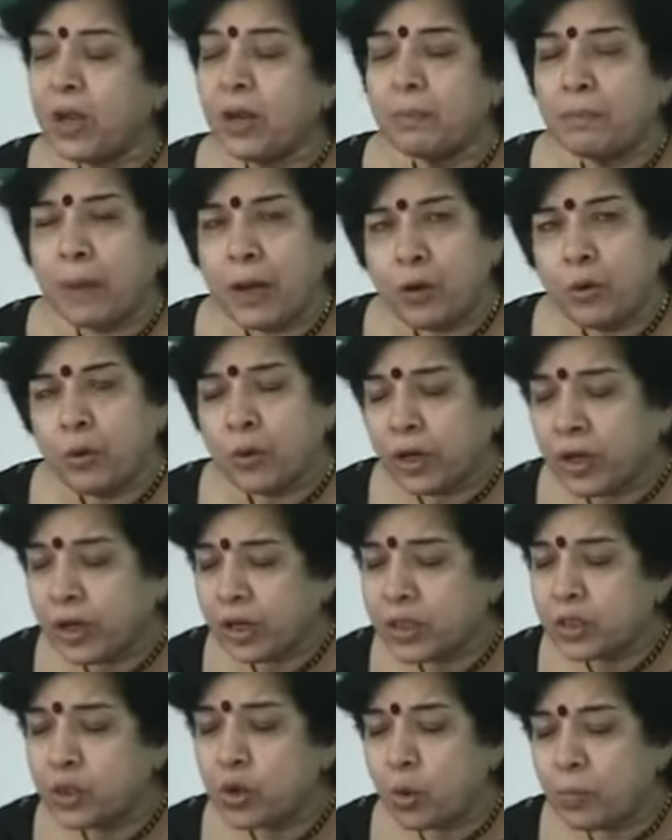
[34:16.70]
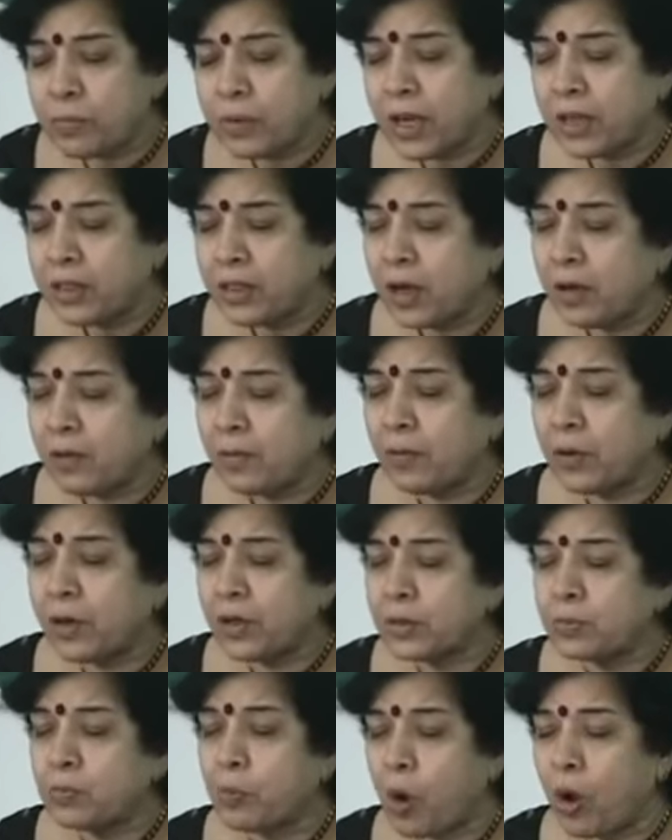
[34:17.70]
Palukuri Somnatha
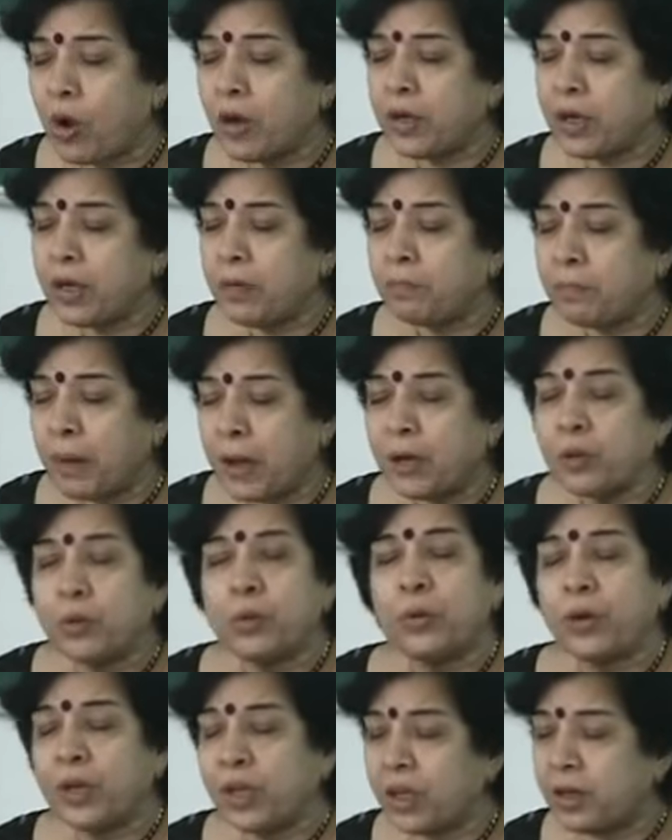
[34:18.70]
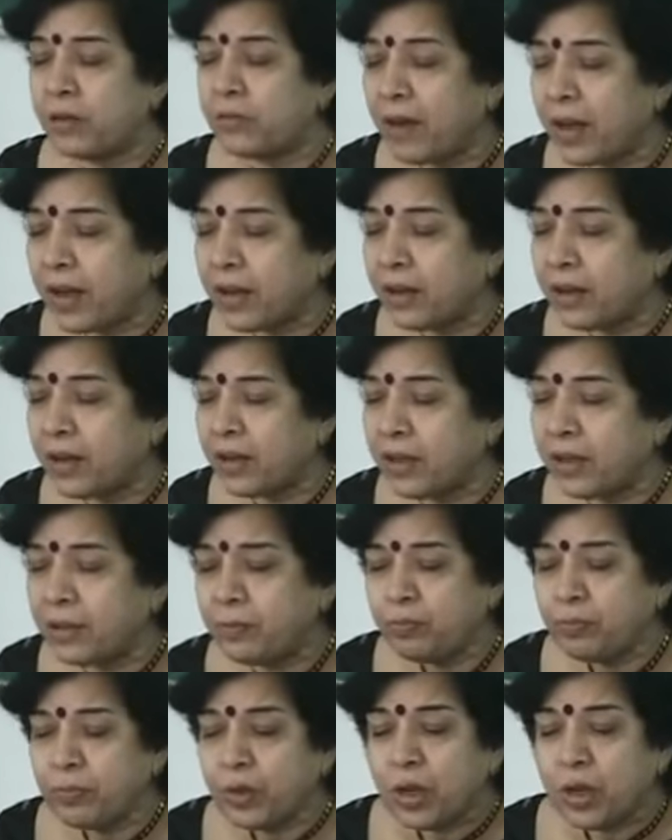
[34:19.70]
was born in Palukuri in Warangal.
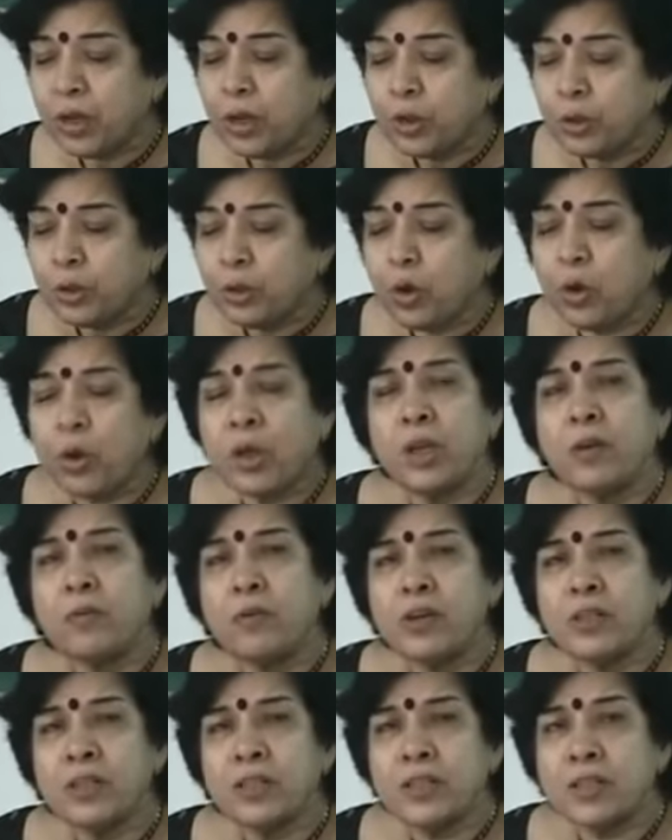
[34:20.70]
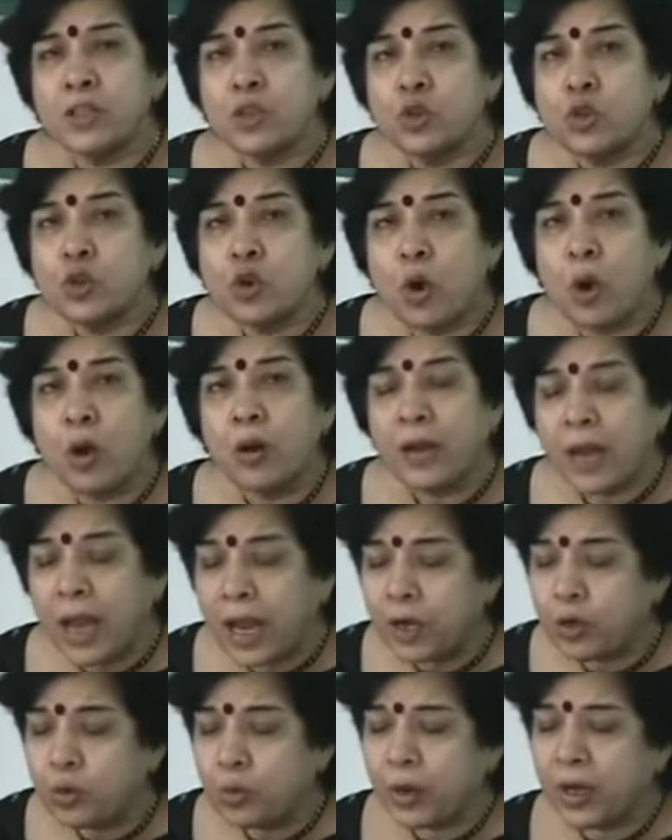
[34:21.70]
Though he was a strong
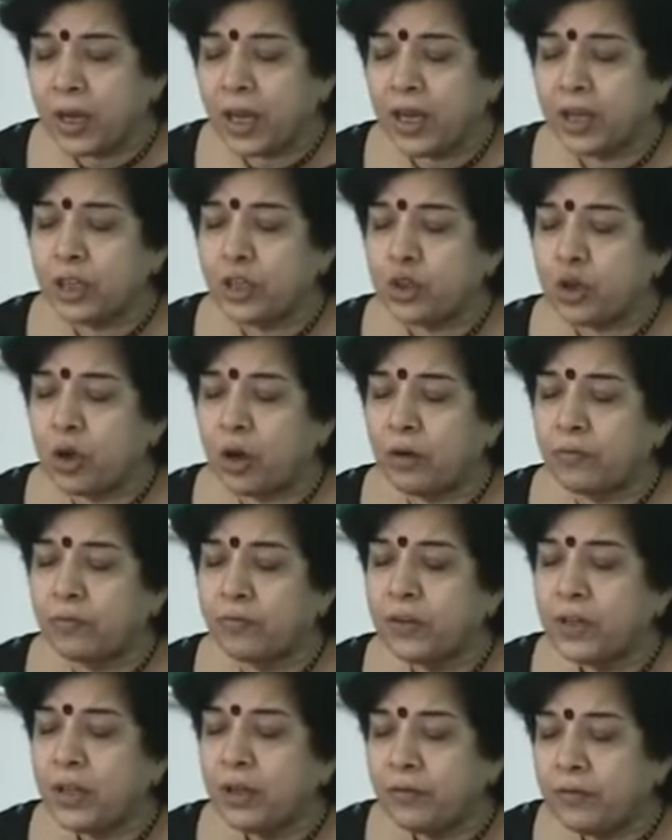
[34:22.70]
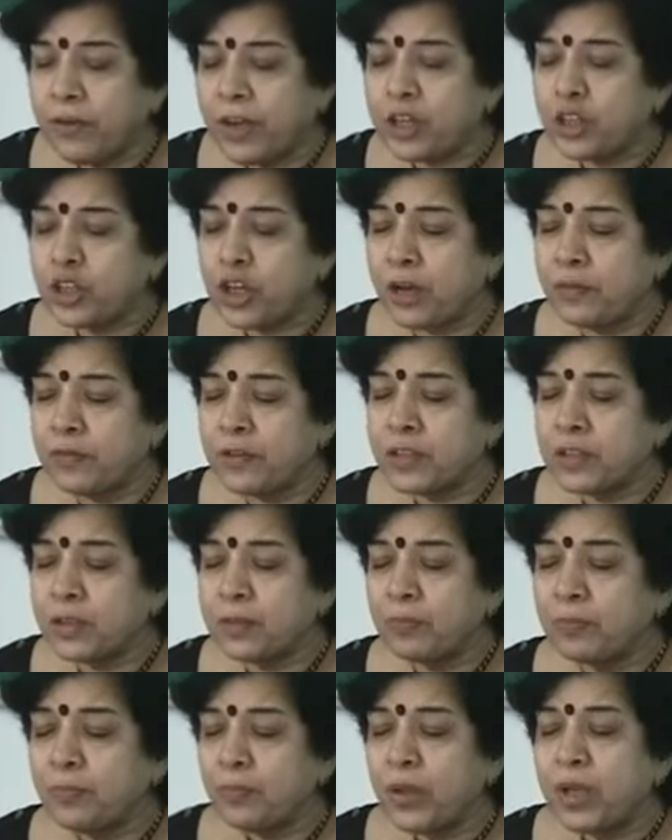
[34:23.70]
advocate of
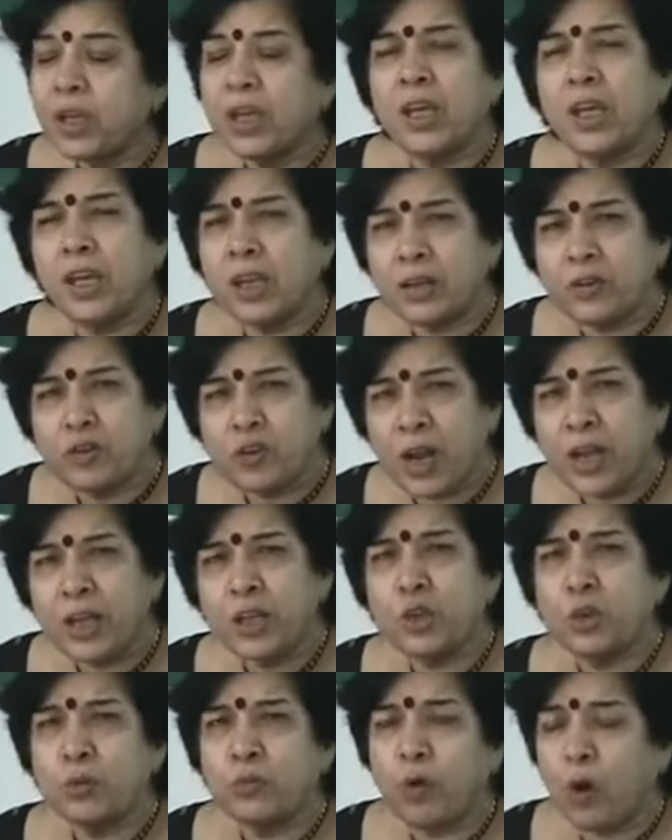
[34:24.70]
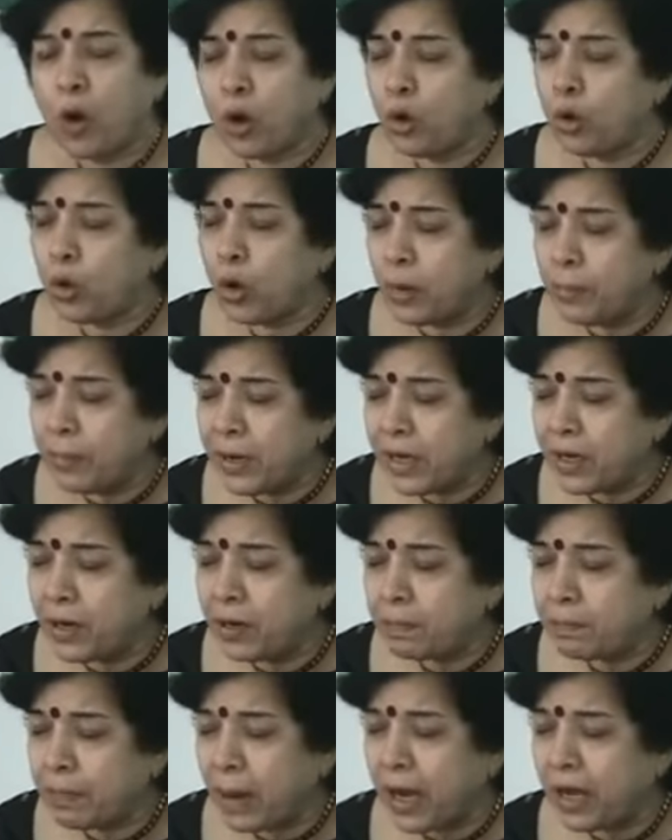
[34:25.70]
Veershaivism, he tried to follow a
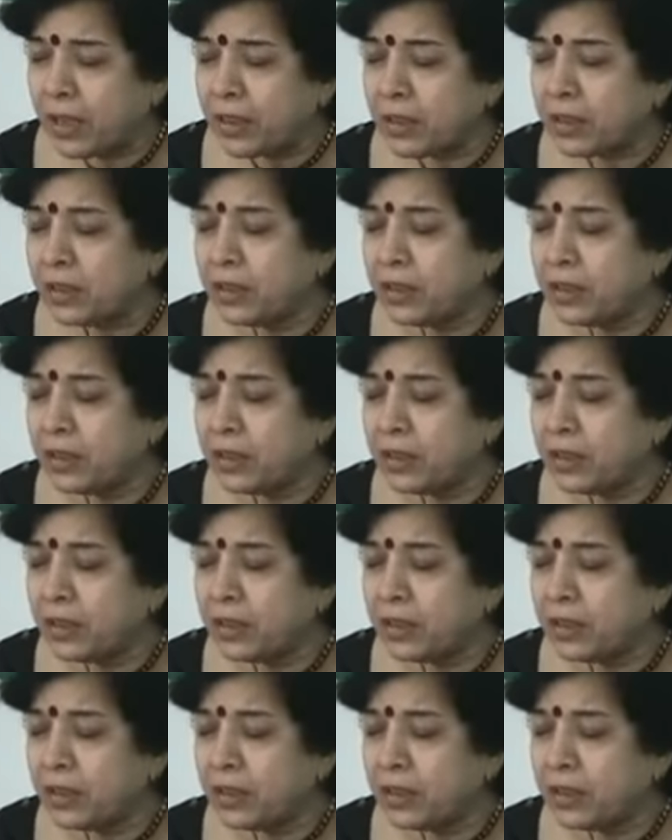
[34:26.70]
middle path.